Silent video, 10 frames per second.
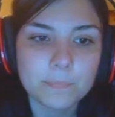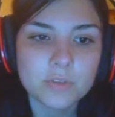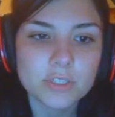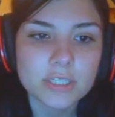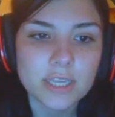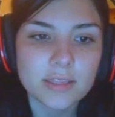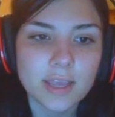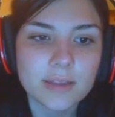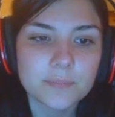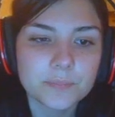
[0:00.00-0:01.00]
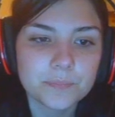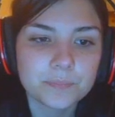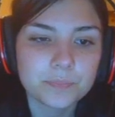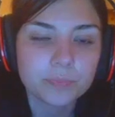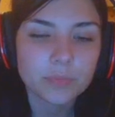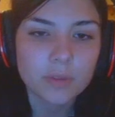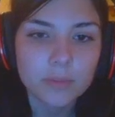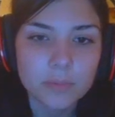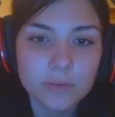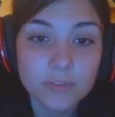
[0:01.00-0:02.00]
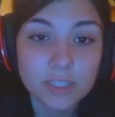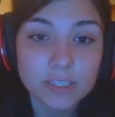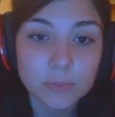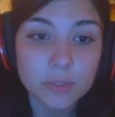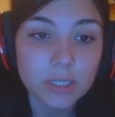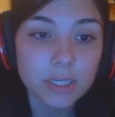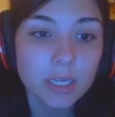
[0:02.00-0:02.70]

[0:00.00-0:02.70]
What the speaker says: Just like that. But if it doesn't work,